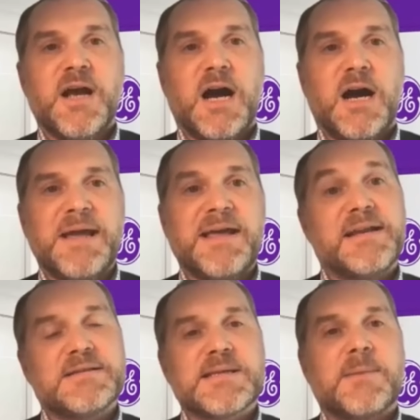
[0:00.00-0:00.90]

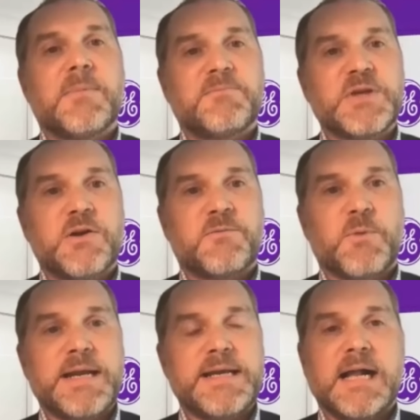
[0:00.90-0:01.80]
And in some,
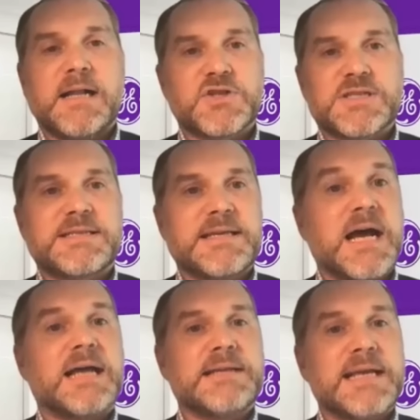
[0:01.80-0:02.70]
radiologists did
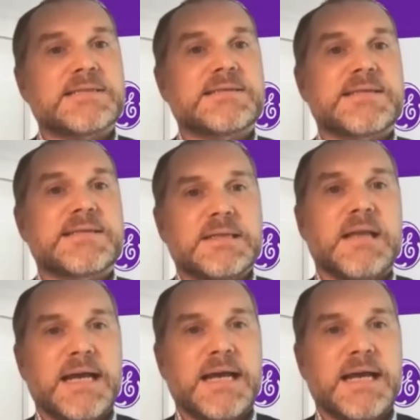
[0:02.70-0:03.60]
not
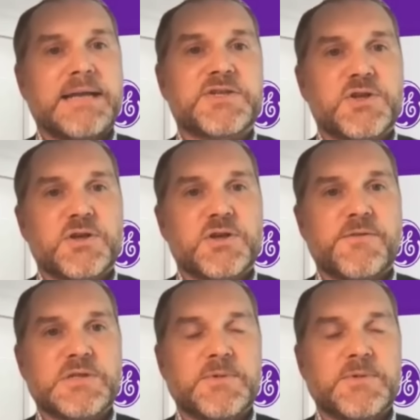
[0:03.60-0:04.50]
necessarily like the texture
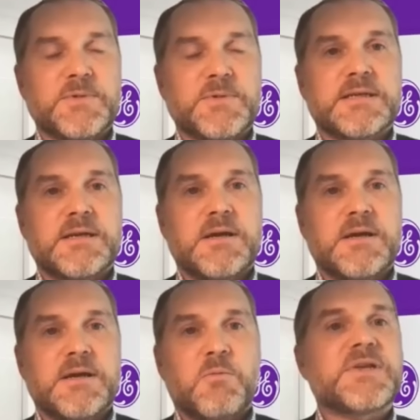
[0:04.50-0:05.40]
of those images.
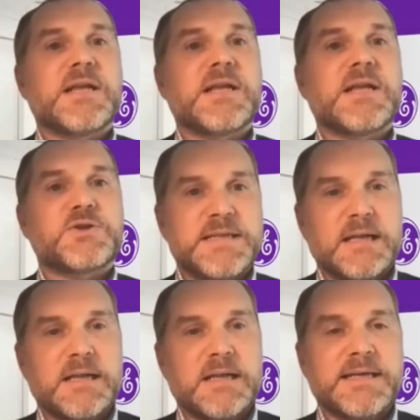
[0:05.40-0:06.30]
With something like
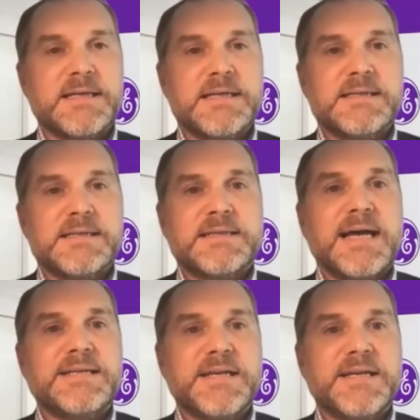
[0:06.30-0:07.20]
True Fidelity,
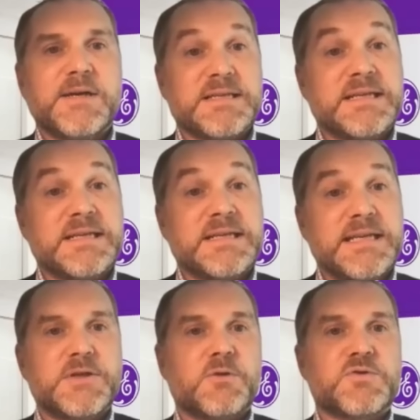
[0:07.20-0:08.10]
the idea was to
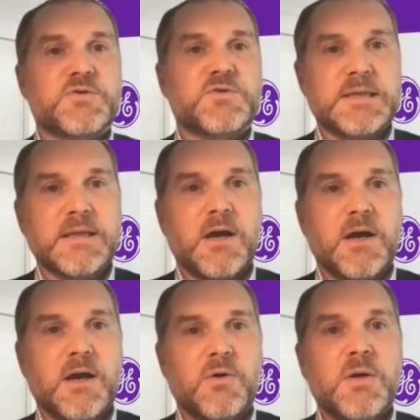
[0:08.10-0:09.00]
keep the dose really
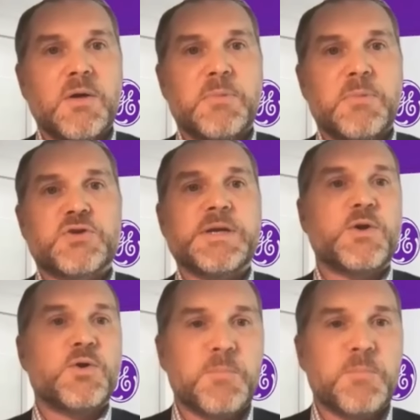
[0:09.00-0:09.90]
low, but
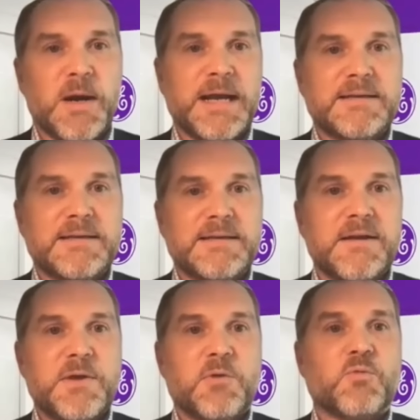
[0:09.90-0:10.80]
to recuperate
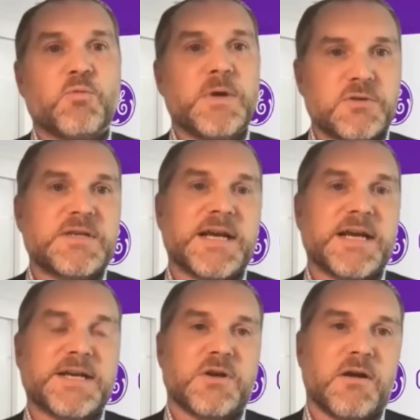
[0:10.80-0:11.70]
the original
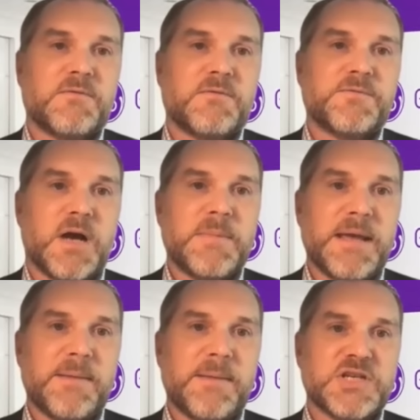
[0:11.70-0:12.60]
texture of
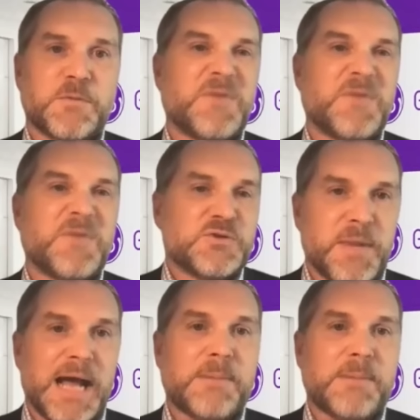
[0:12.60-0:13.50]
images from a
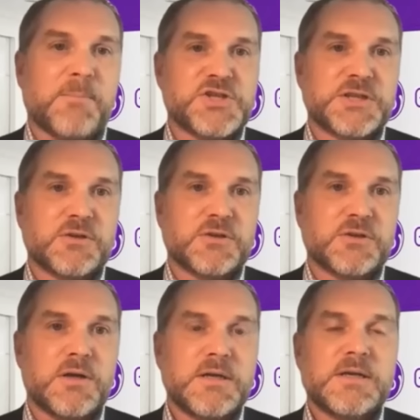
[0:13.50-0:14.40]
filtered back
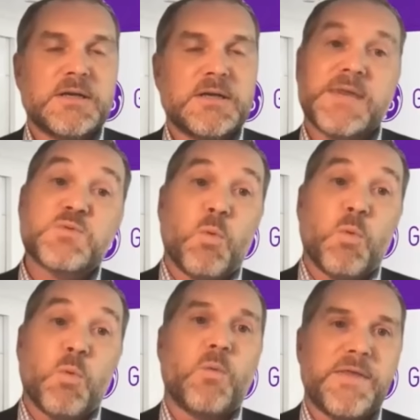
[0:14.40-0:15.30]
projection look. So
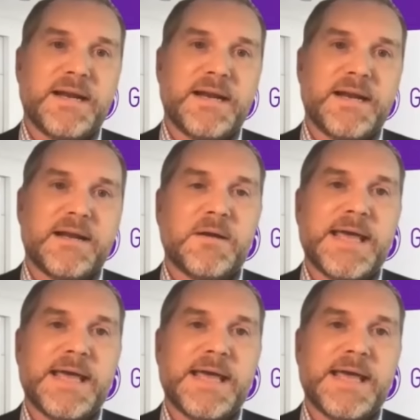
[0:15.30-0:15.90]
that's one way that